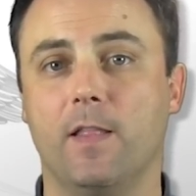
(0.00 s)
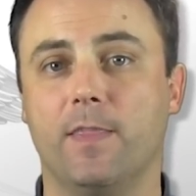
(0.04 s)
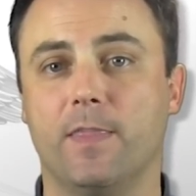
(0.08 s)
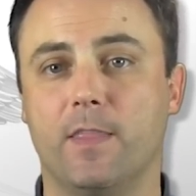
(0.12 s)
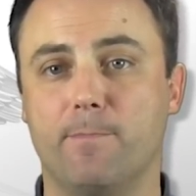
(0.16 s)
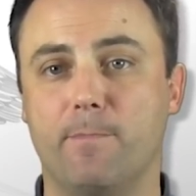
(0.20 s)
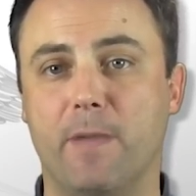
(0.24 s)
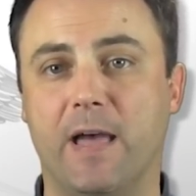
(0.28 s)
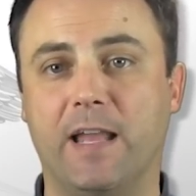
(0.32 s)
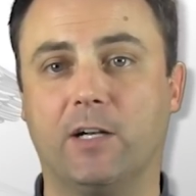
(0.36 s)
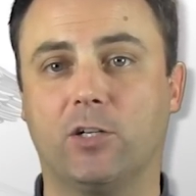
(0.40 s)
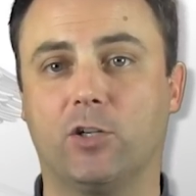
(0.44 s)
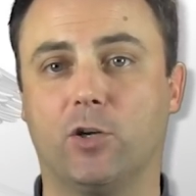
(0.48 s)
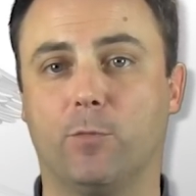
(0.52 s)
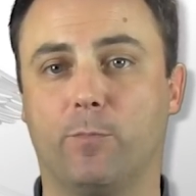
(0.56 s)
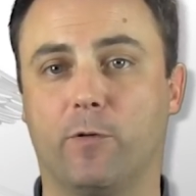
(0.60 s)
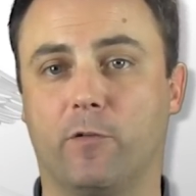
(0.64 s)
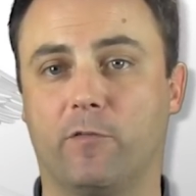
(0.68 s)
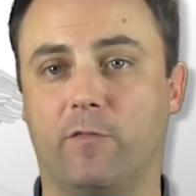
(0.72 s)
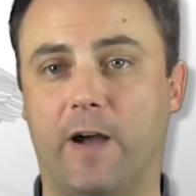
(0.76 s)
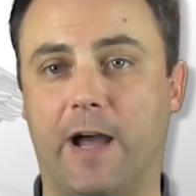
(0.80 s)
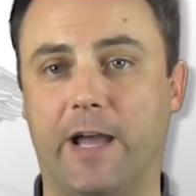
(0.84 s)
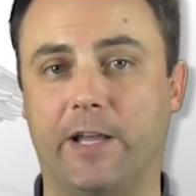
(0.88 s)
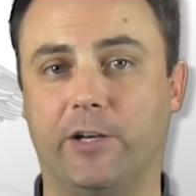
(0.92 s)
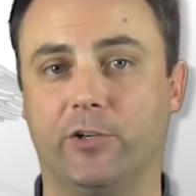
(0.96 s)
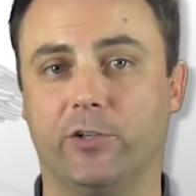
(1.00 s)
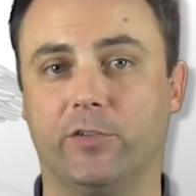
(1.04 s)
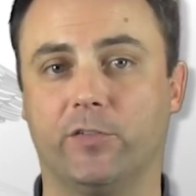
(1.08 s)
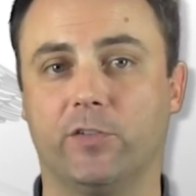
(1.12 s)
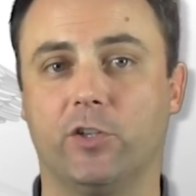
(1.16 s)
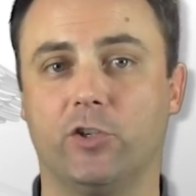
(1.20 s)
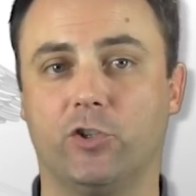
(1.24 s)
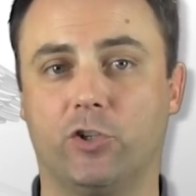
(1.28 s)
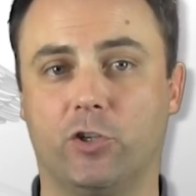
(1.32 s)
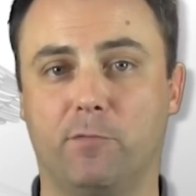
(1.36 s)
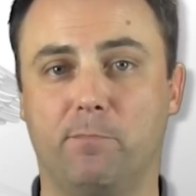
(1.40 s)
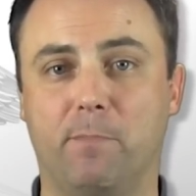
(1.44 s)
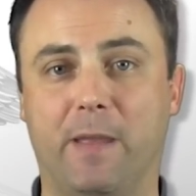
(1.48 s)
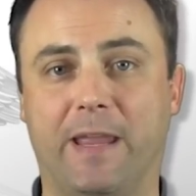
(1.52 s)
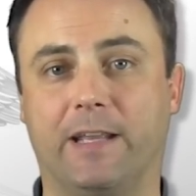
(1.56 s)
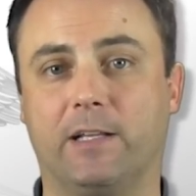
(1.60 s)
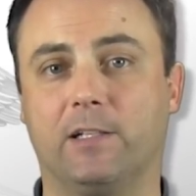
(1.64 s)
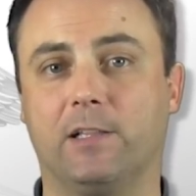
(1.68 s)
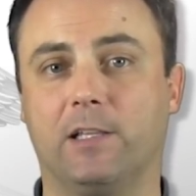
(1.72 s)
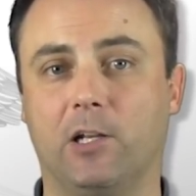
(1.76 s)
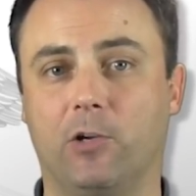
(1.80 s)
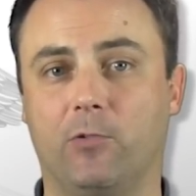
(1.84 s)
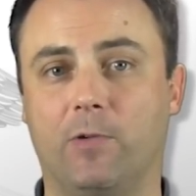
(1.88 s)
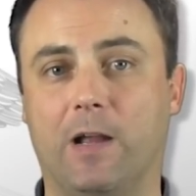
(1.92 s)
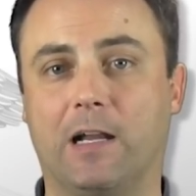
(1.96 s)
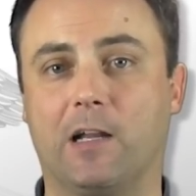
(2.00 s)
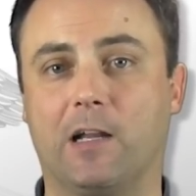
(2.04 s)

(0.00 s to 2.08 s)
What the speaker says: The medical providers should make clear